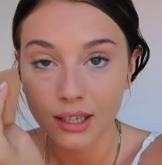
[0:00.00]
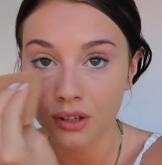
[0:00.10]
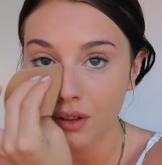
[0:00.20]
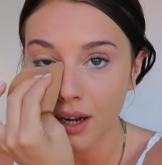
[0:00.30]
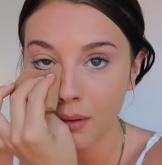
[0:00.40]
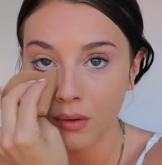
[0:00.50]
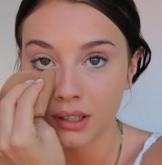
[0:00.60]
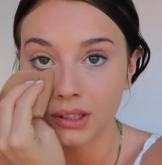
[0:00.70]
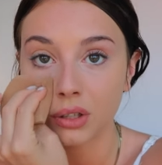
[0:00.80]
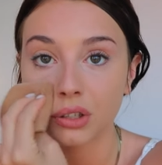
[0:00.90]
I knew that I
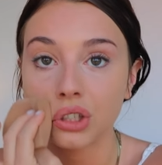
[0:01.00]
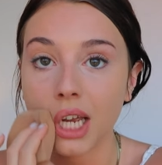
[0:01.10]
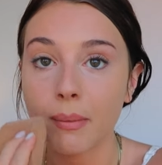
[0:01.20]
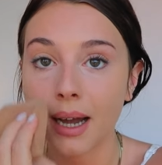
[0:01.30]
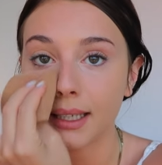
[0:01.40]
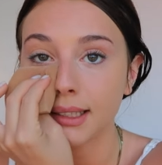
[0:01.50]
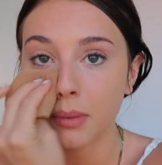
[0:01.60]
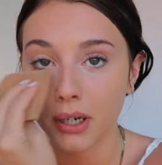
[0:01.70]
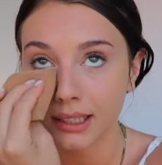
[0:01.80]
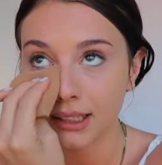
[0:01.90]
wanted to share my
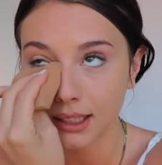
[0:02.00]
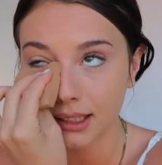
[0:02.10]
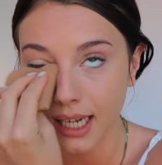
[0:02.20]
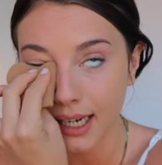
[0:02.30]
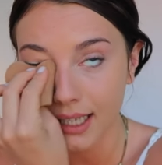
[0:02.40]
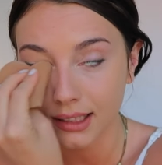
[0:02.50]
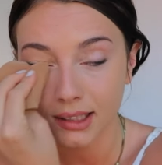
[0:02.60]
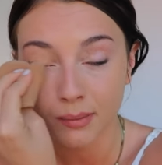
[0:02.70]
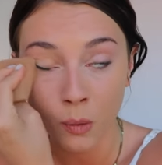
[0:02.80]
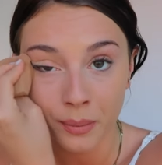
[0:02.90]
experiences like as a
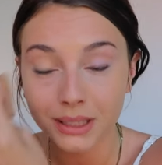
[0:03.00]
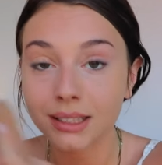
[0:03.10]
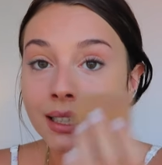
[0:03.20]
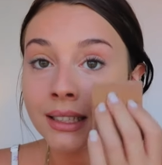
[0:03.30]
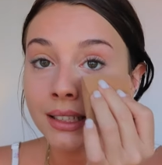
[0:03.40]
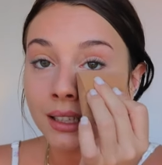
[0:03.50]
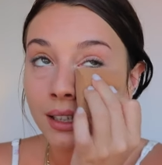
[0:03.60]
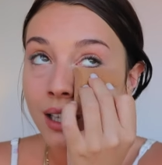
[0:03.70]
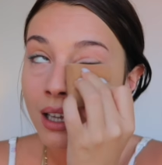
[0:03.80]
small business, and